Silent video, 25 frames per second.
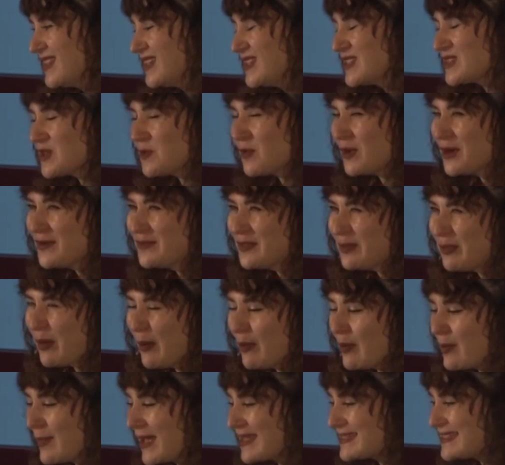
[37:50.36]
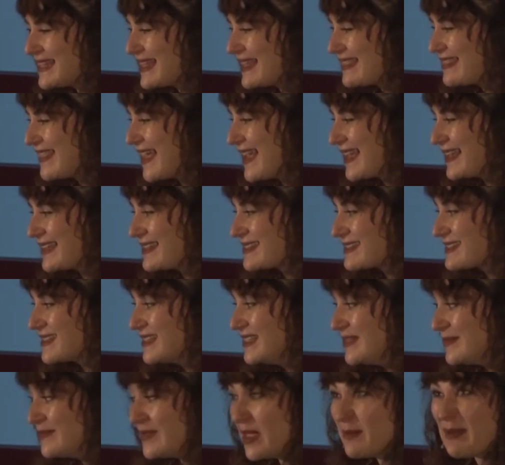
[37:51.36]
So one of the problematic things
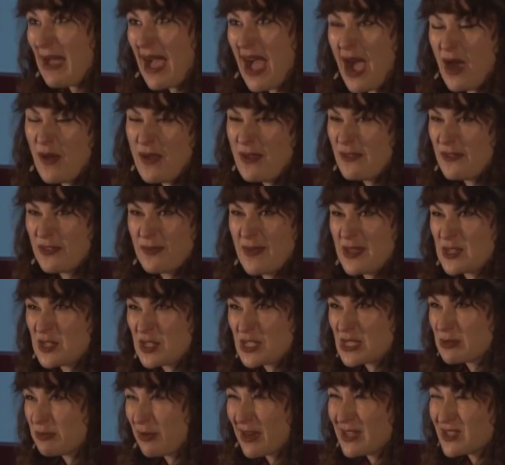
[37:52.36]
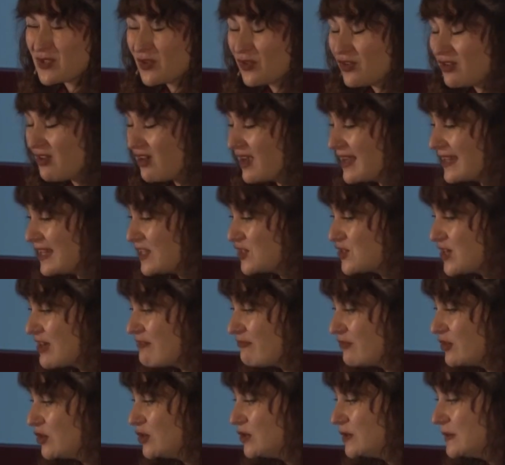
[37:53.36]
about how information spreads online in
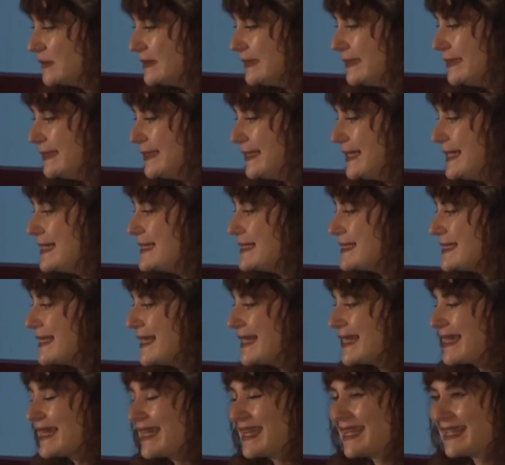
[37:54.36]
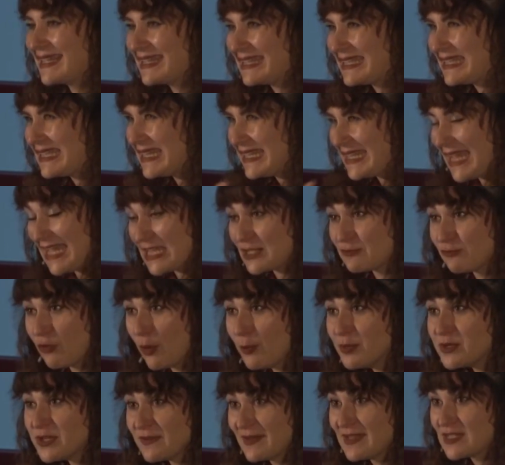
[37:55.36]
general is that it kind of gets
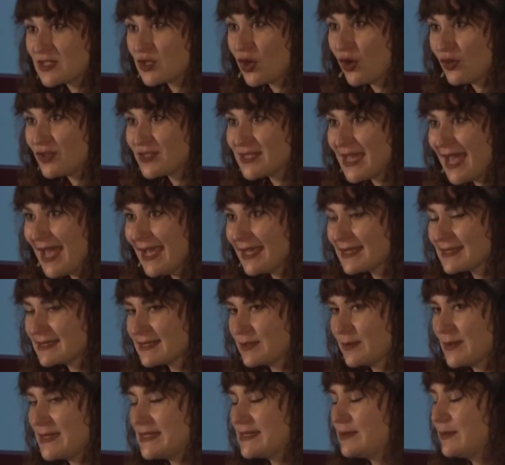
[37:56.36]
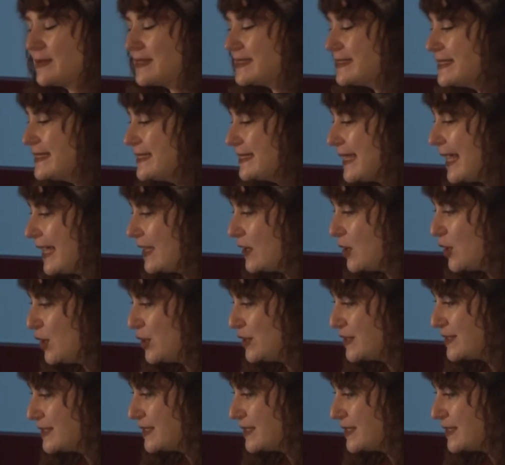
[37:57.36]
robbed of its context. We see that a lot.